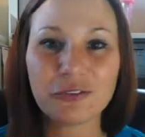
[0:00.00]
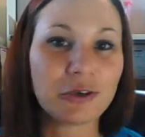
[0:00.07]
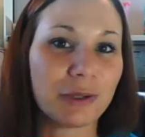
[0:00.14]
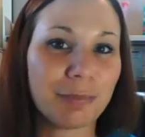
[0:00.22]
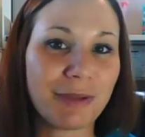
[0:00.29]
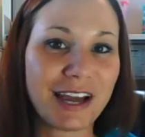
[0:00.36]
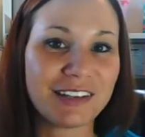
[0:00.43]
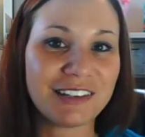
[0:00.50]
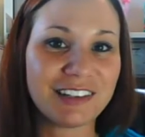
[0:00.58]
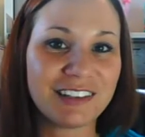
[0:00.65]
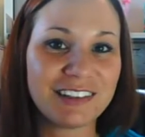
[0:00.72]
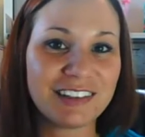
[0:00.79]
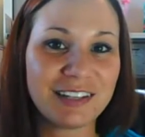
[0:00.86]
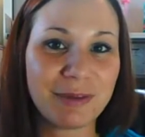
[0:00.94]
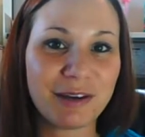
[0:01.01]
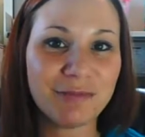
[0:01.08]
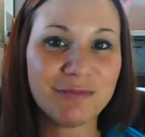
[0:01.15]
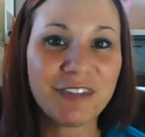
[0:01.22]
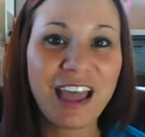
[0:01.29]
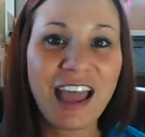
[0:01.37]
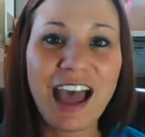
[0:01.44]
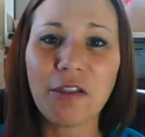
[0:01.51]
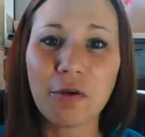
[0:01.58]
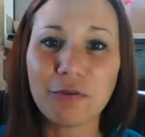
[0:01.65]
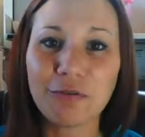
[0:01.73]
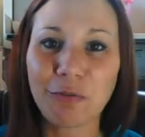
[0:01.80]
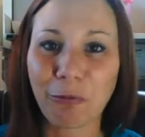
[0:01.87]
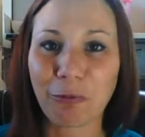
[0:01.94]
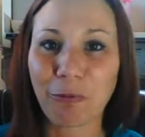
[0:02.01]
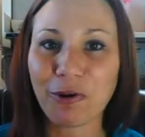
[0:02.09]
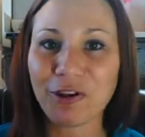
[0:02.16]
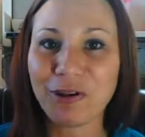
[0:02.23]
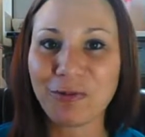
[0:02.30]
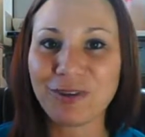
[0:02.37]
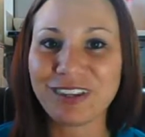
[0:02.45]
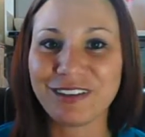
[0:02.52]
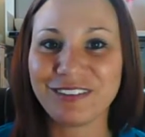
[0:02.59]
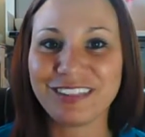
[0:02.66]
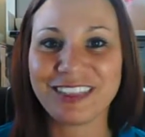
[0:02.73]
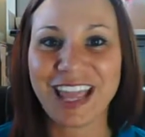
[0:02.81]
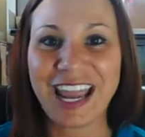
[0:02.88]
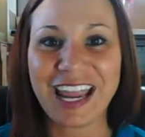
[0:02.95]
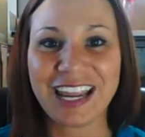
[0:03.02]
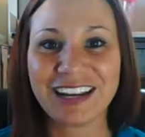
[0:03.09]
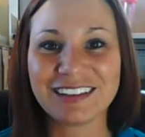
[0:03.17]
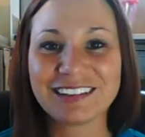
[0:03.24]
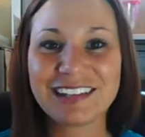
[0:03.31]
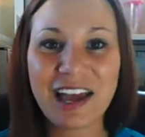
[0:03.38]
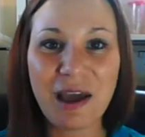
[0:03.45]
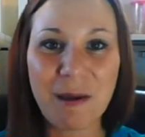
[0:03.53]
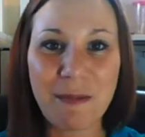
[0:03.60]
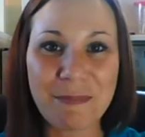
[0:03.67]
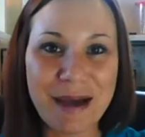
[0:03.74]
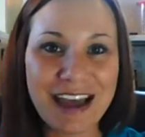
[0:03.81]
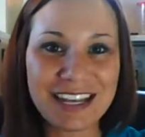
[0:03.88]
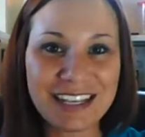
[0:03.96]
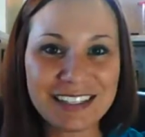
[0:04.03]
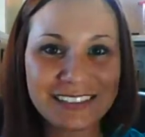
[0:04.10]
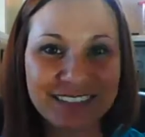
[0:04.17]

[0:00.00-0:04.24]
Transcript: reply to this email. I look forward to working with you. Thanks. Bye.